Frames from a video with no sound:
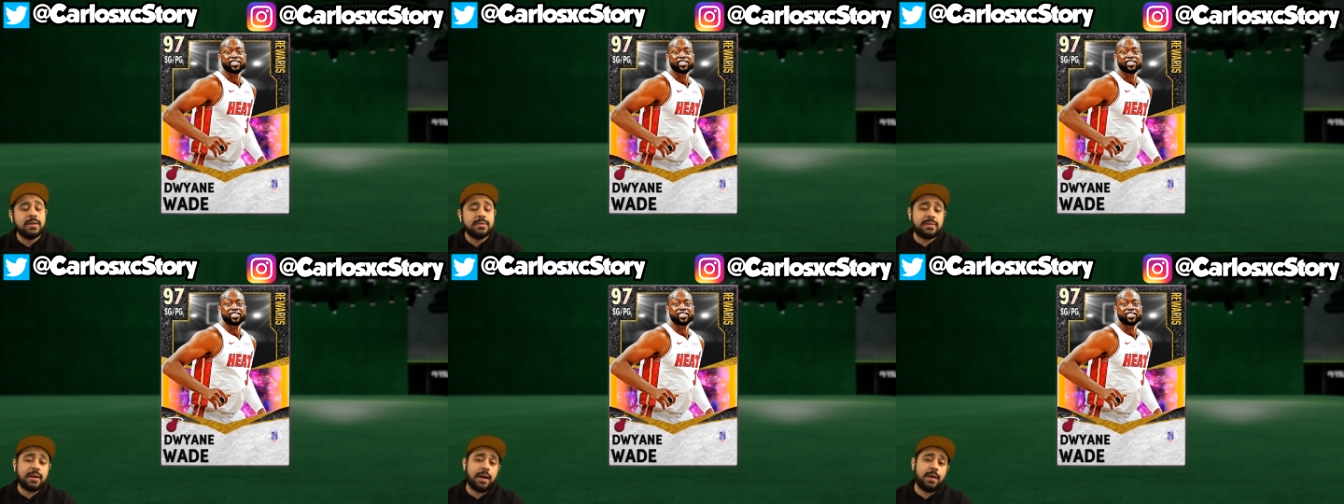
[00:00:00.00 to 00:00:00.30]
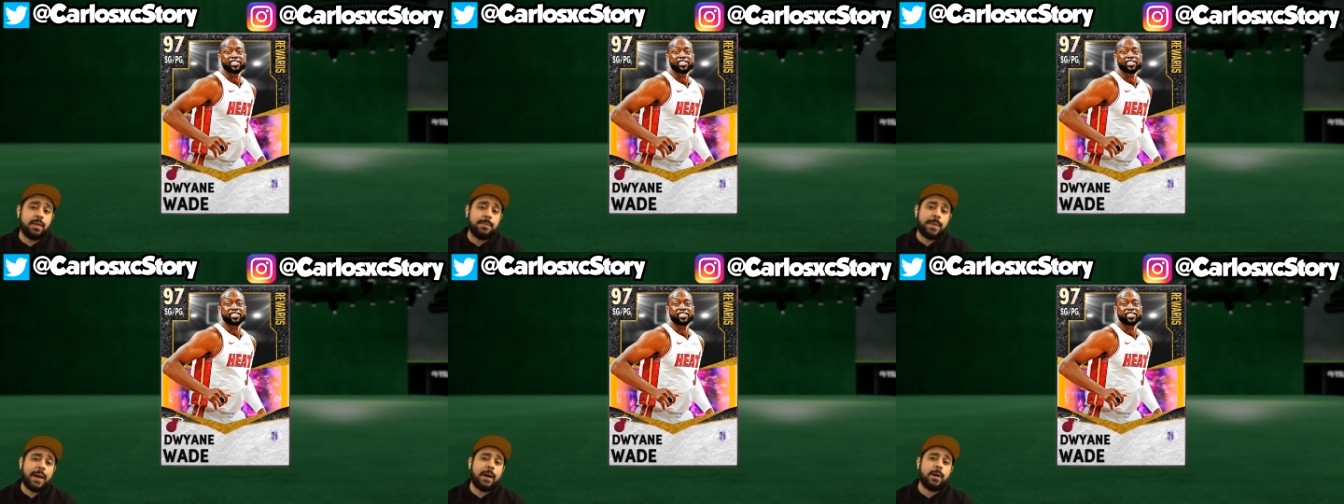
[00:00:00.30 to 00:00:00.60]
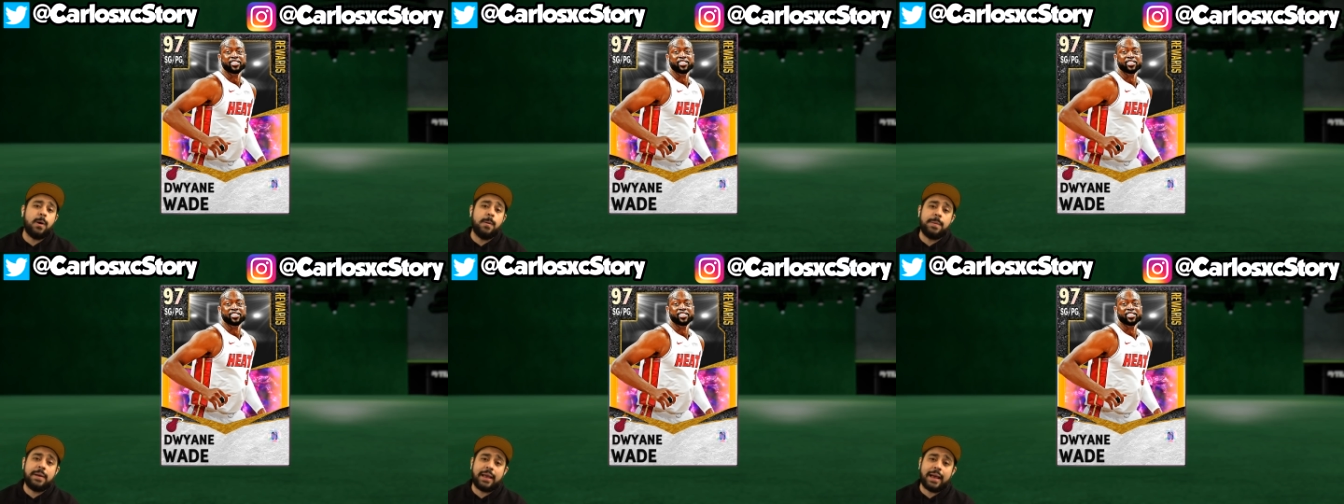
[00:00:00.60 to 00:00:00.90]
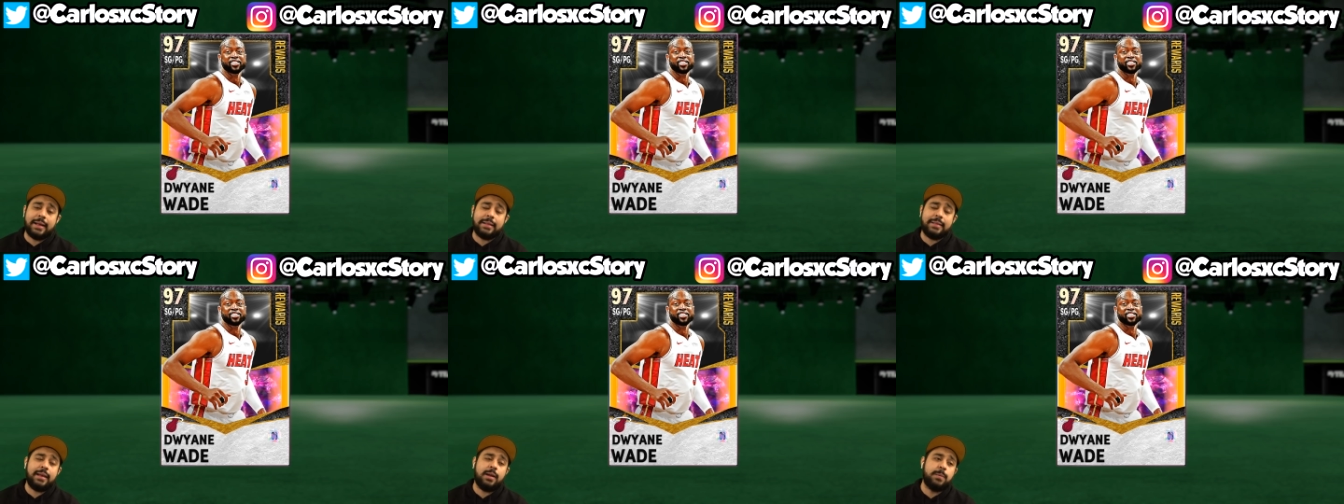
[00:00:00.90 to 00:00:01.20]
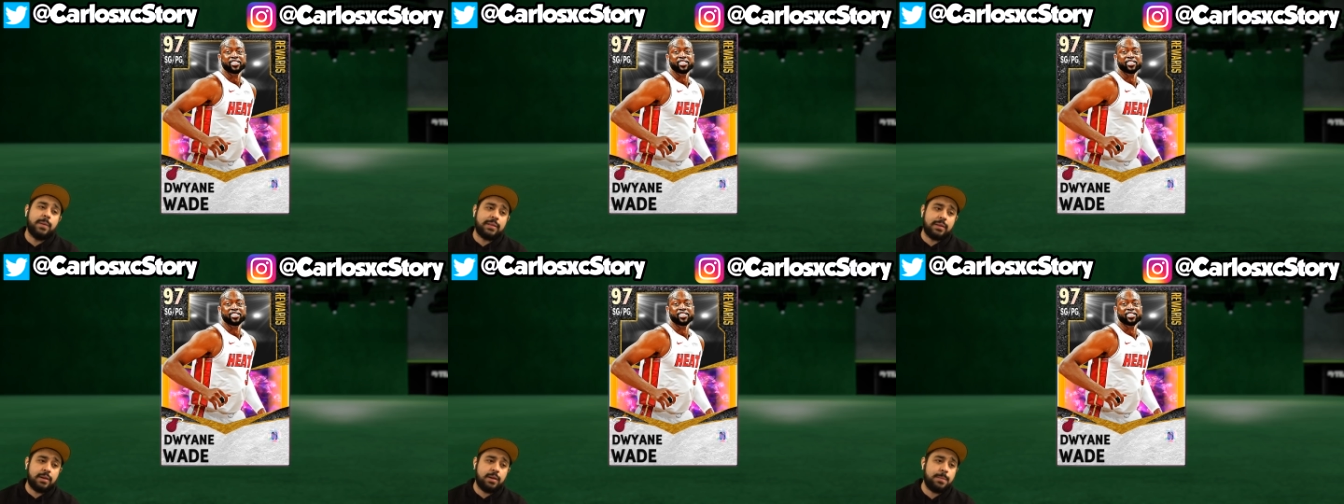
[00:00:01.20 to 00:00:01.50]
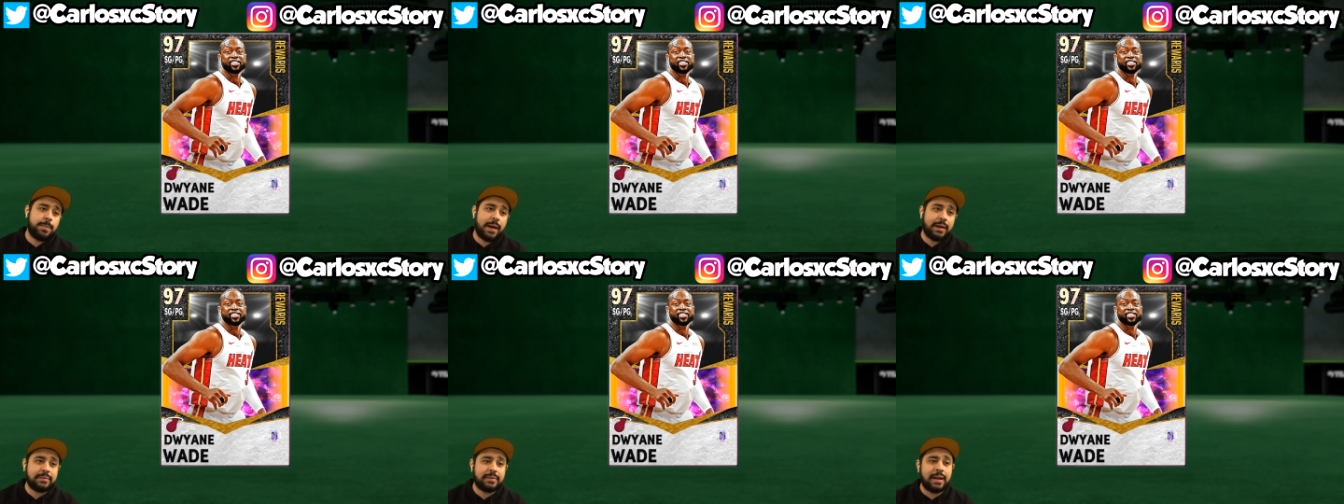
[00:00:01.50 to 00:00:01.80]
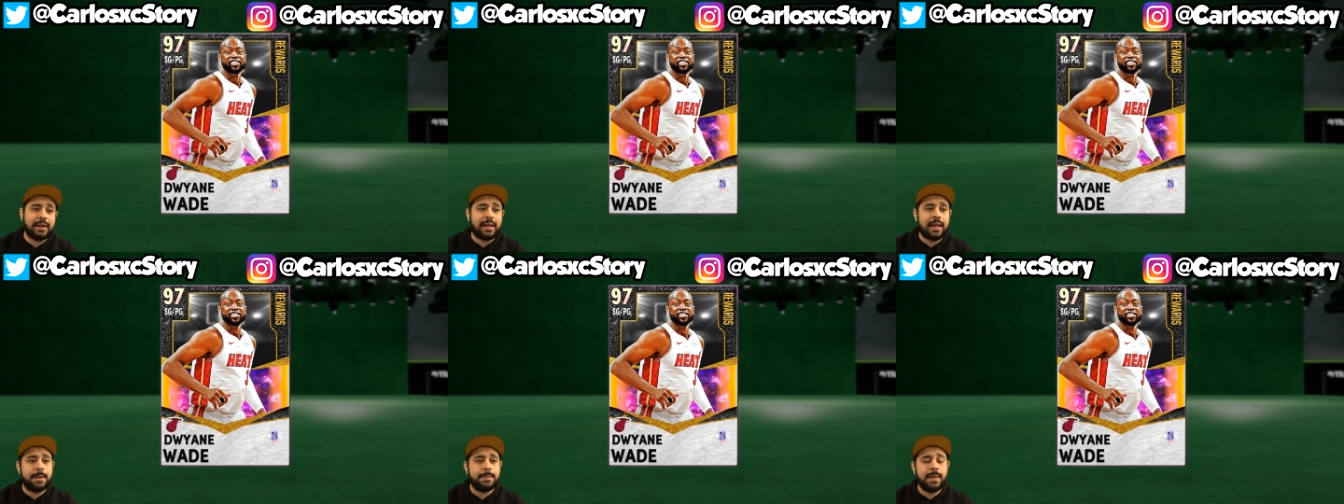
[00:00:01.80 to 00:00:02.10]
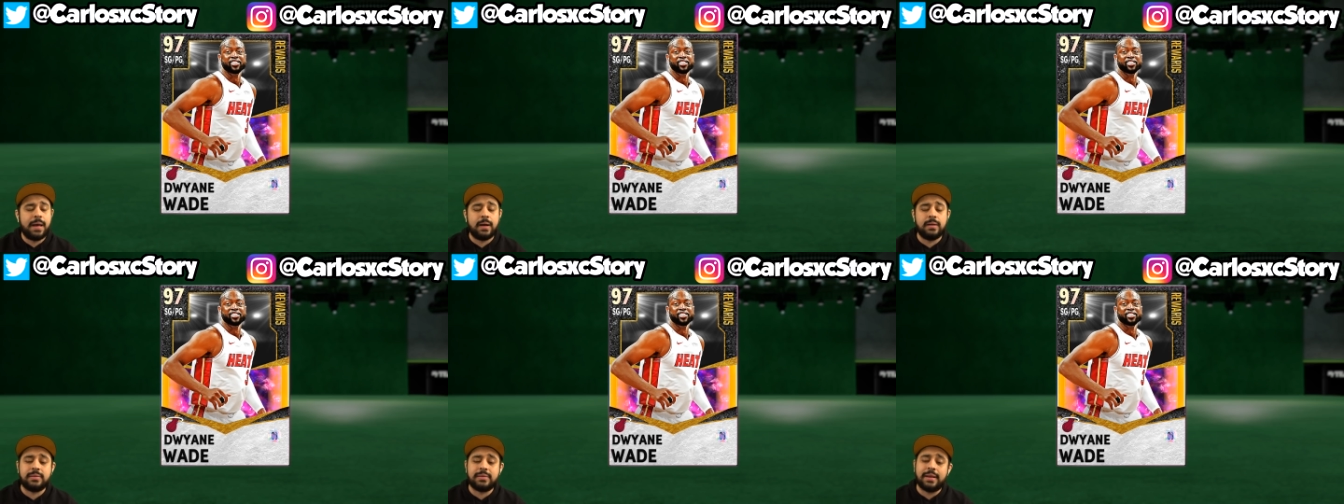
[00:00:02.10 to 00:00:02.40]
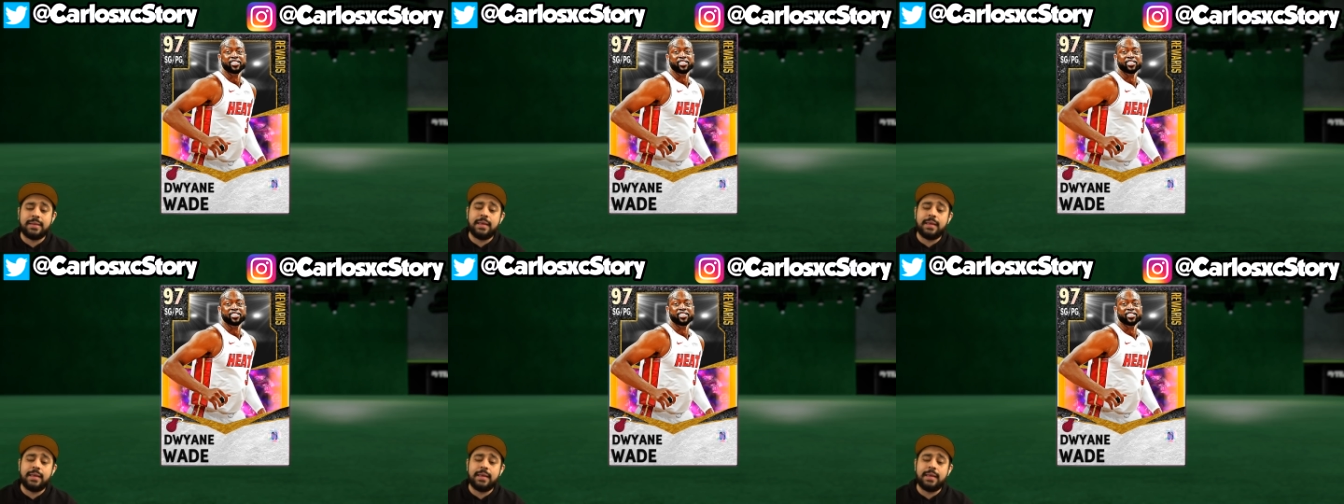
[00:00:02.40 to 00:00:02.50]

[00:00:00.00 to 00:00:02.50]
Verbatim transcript: Check out the pack opening I did with the new packs that came out.